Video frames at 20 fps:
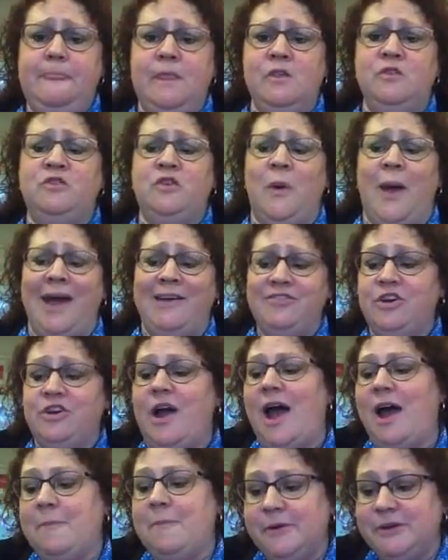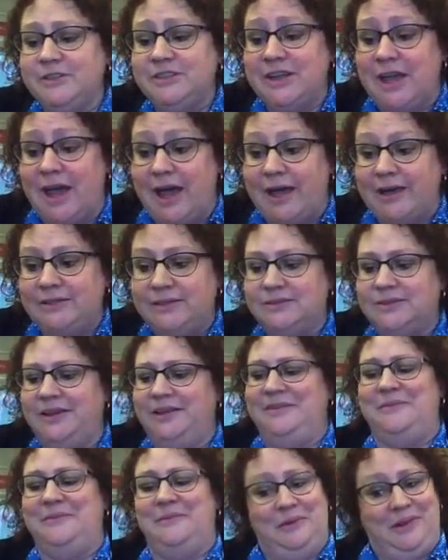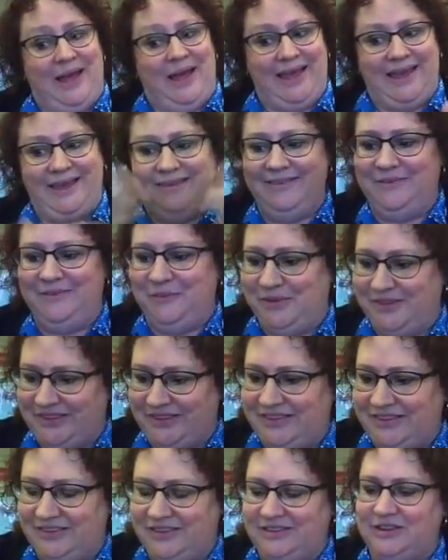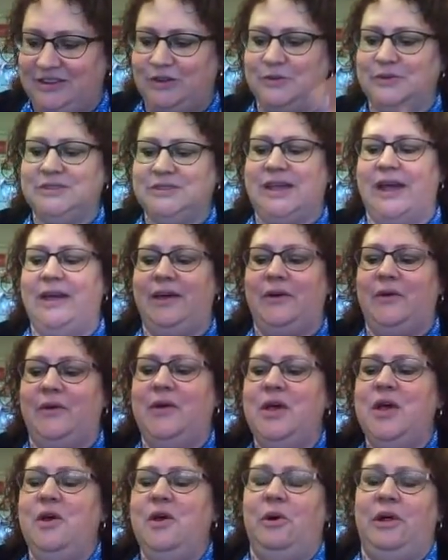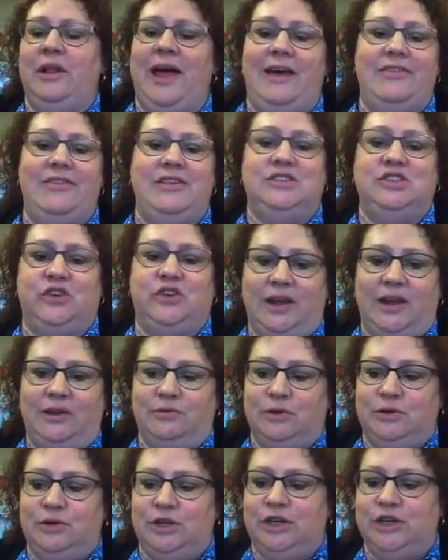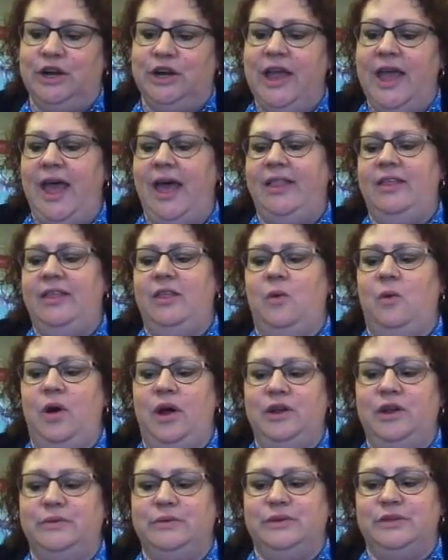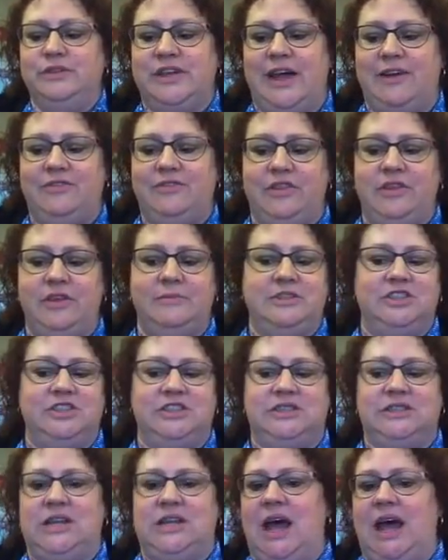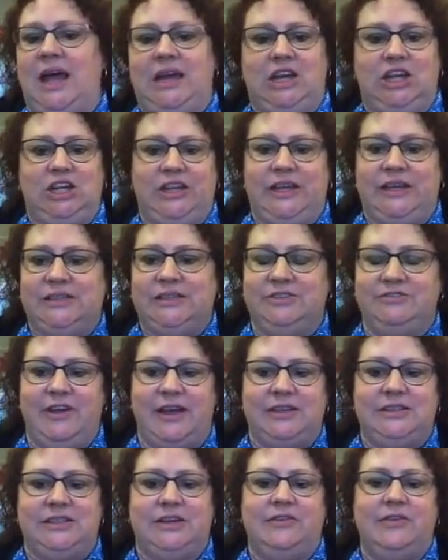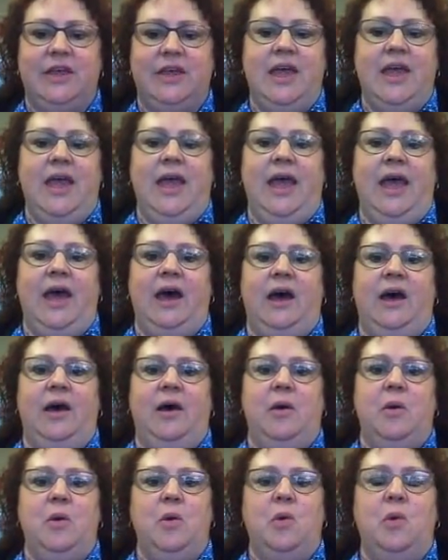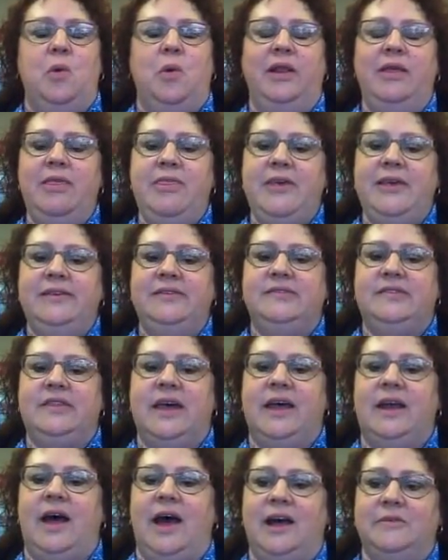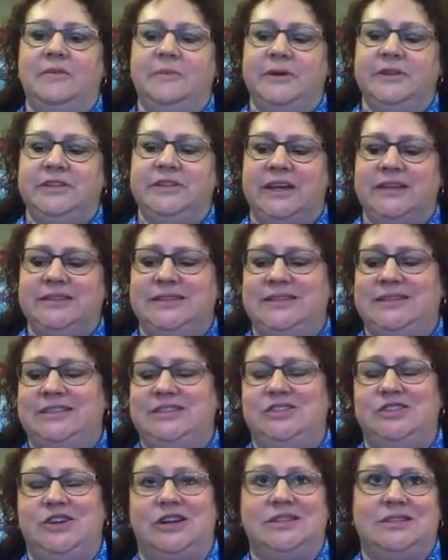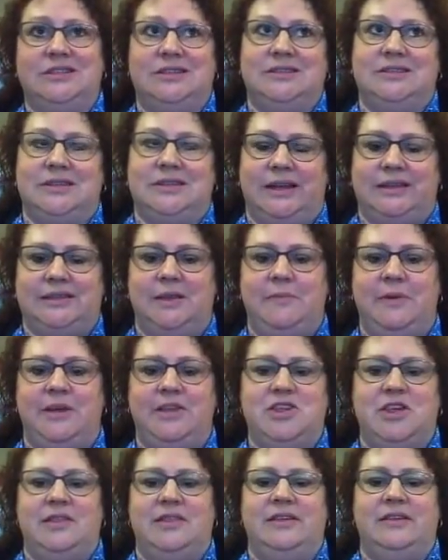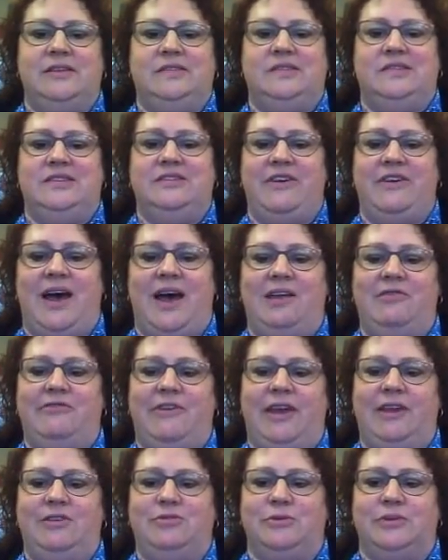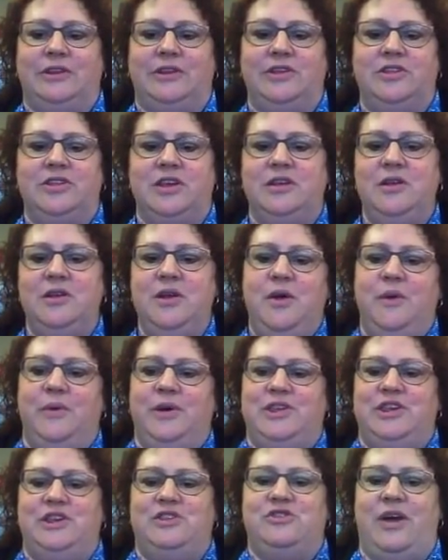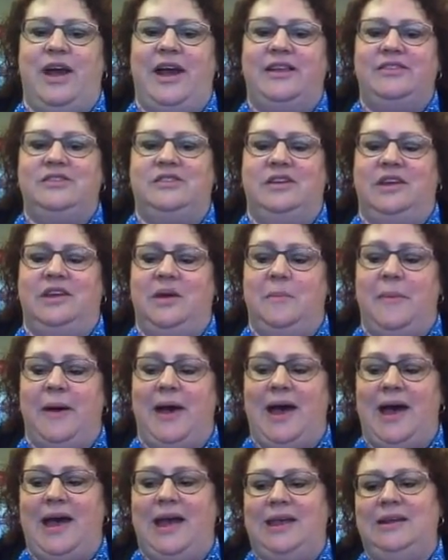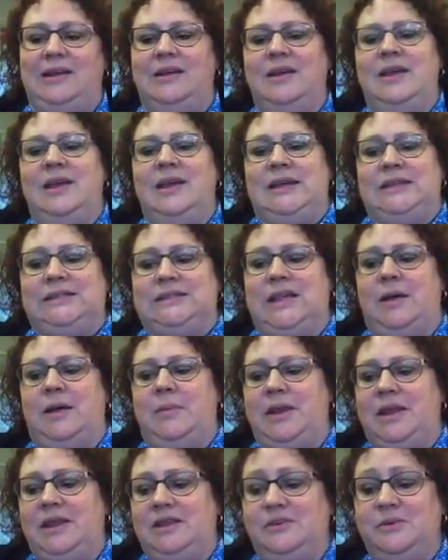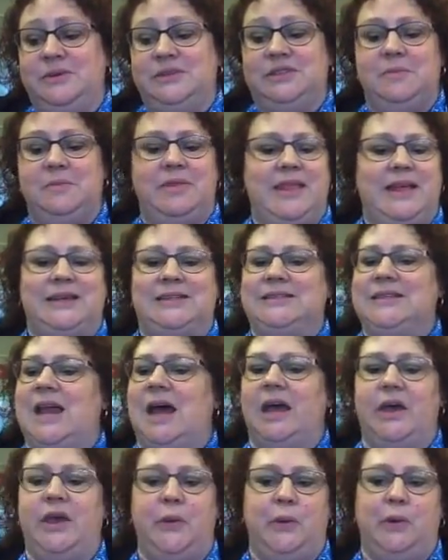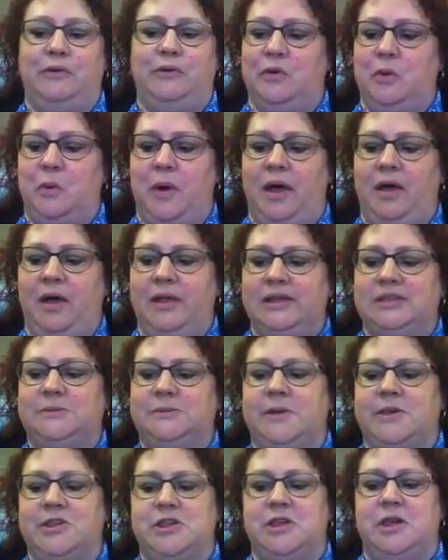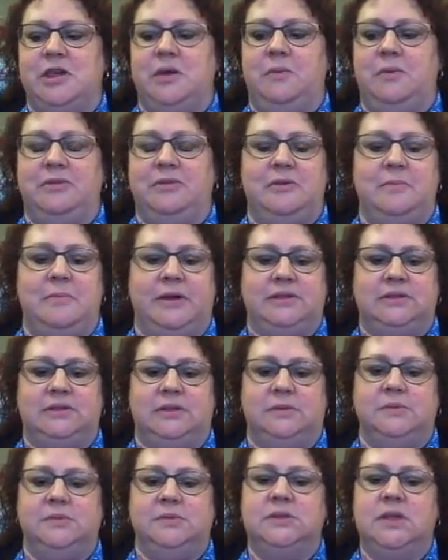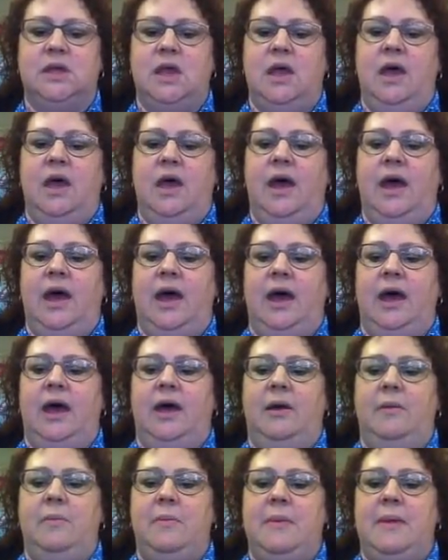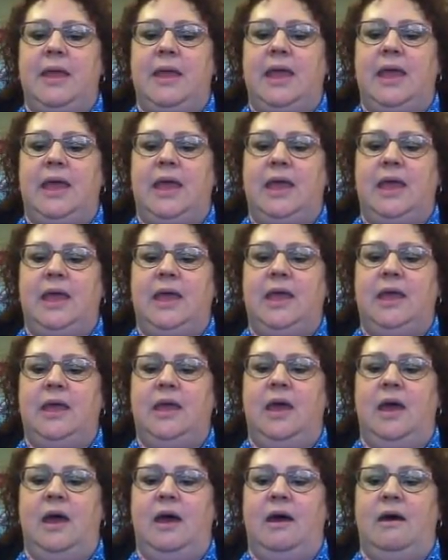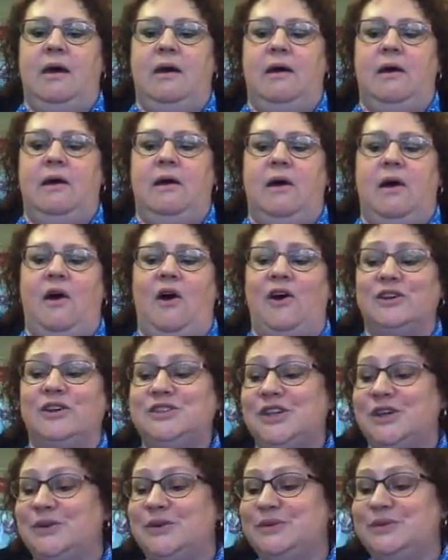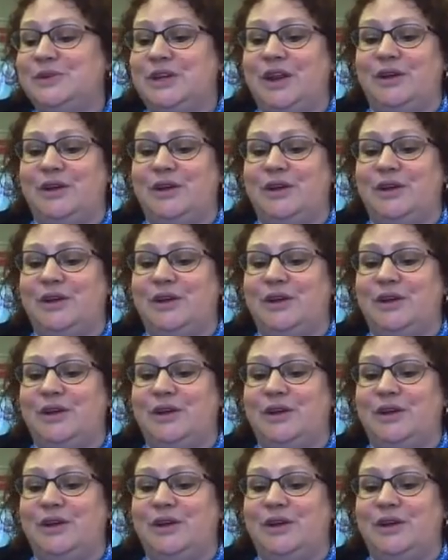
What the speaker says: So after Akbar dies, like we see this continual cycle, we'll have this great ruler, and then the one who rules after them is just not nearly as effective. One of the things that Akbar does is he starts this, as I mentioned, this divine faith religion, which he tries to combine Islam and Hinduism, and that does not go over well, especially with the Muslims. He also,